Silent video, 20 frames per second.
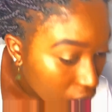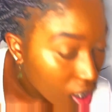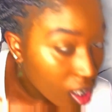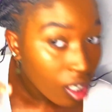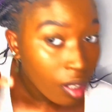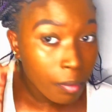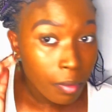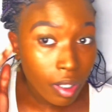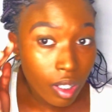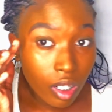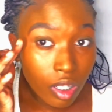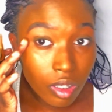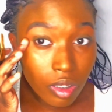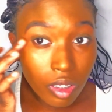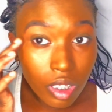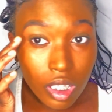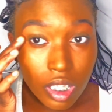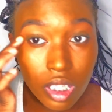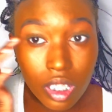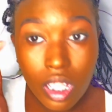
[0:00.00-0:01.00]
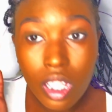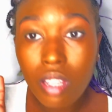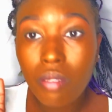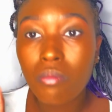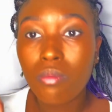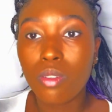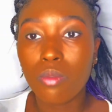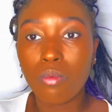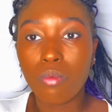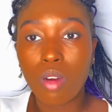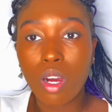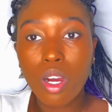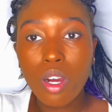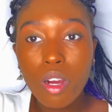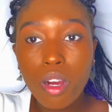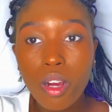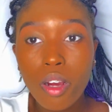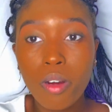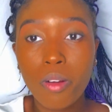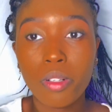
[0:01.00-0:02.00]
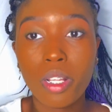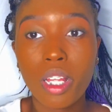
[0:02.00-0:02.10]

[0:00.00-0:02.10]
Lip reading: and we're gonna do the same. Whoa,